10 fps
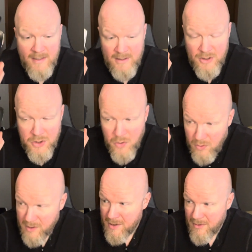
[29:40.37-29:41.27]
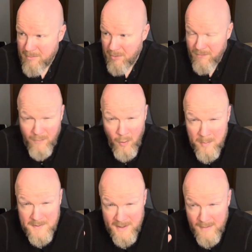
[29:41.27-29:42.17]
and the nuclear
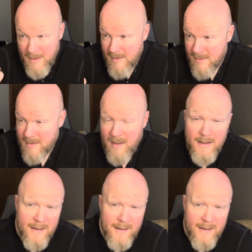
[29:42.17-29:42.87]
performance on this,